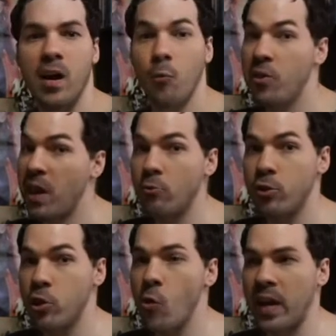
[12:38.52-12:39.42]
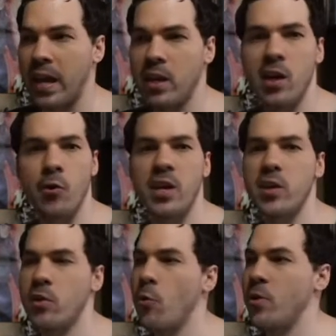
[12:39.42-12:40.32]
without showing it. You know, he
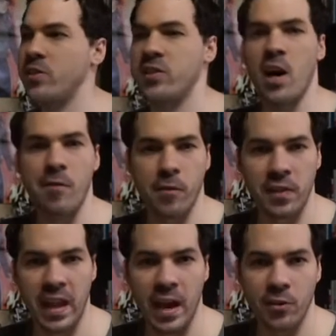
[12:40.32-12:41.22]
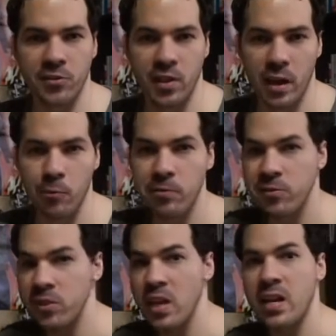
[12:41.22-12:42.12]
is always tough on the outside. We've
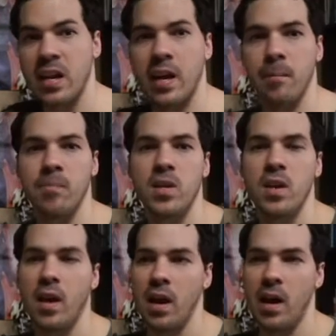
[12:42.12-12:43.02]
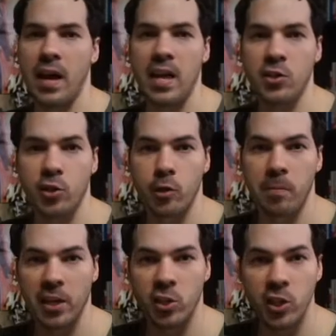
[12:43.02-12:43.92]
seen him injured
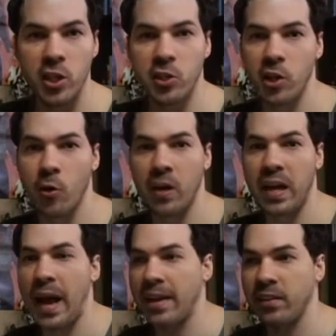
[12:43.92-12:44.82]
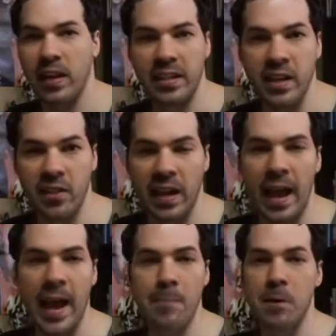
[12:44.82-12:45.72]
by Shishio and he acted like nothing
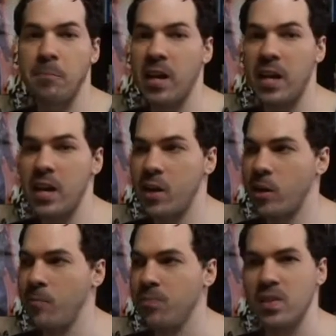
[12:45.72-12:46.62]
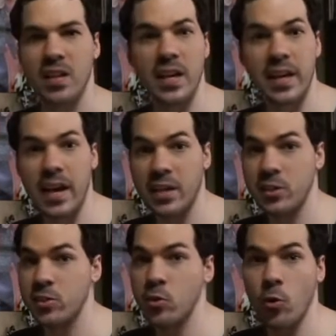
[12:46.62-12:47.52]
happened. But here, he got
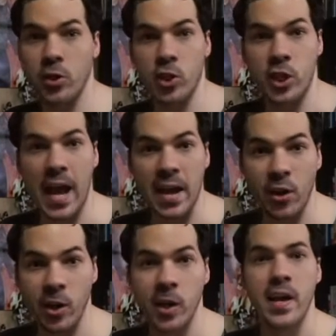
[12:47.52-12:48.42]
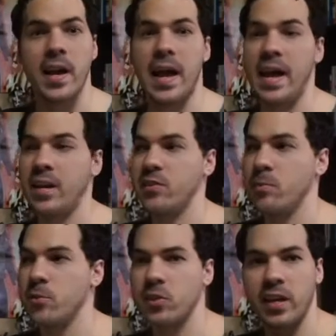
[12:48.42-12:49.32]
his sword shattered and it's
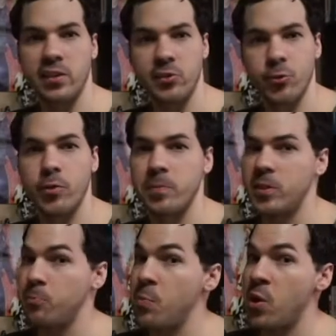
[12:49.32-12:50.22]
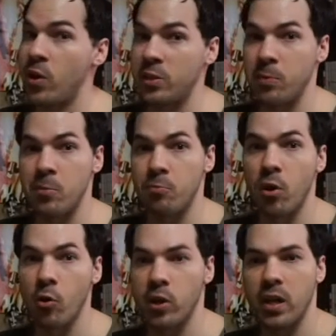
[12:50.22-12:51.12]
almost like his swordsman's spirit has been
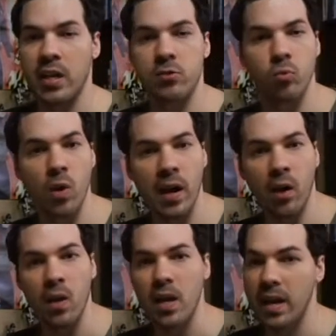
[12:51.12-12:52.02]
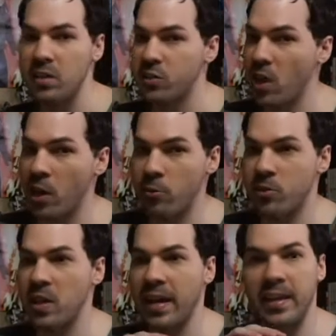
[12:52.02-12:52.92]
broken as well. And
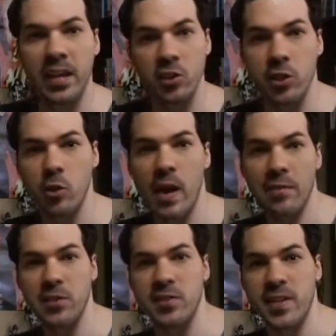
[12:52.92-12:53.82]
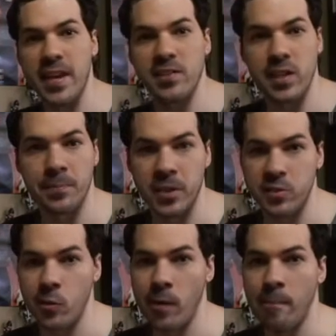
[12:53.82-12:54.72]
Sano's like, Kenshin, you have to say something
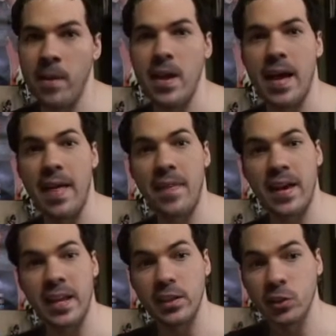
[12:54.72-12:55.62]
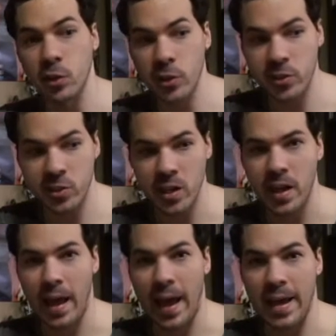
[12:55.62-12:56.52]
to him. And then he looks
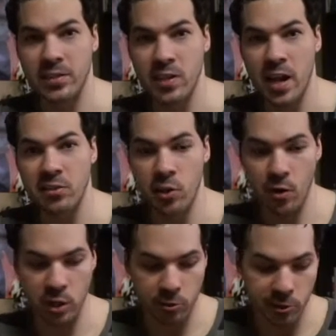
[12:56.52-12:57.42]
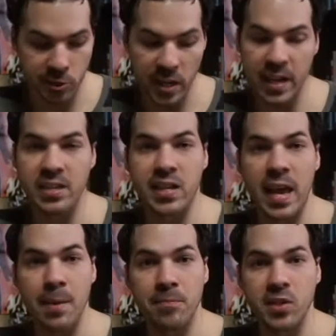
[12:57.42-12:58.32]
at Saito and you see his
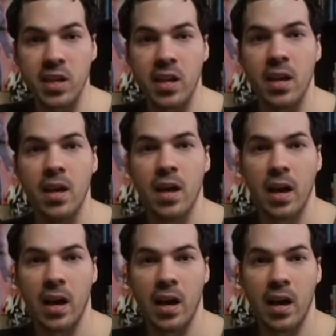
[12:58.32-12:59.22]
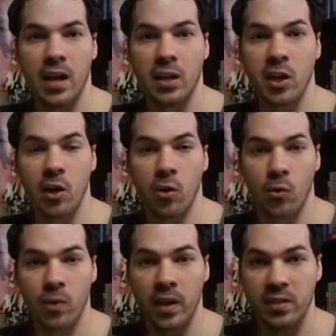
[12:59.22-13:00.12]
empty,
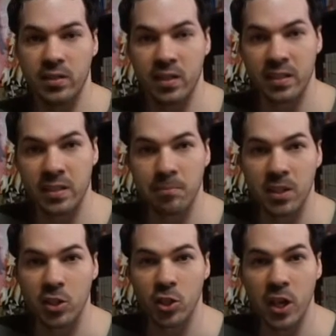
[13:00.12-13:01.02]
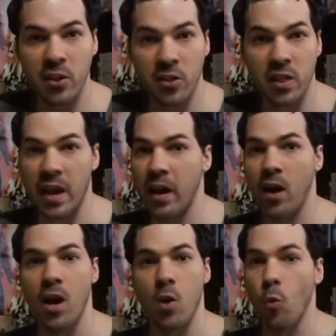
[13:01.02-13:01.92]
his empty sheath
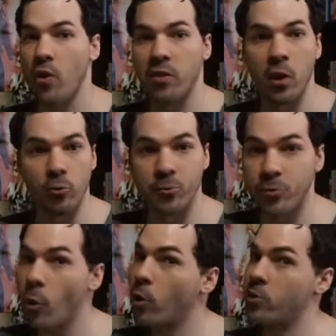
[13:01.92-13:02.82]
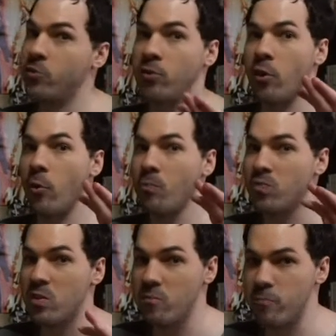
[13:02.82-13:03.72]
there with no sword. So
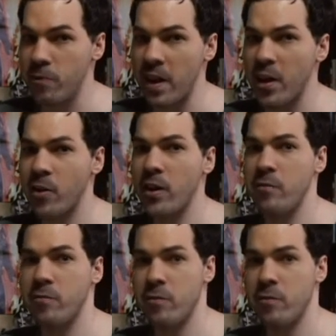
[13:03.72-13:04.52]
very,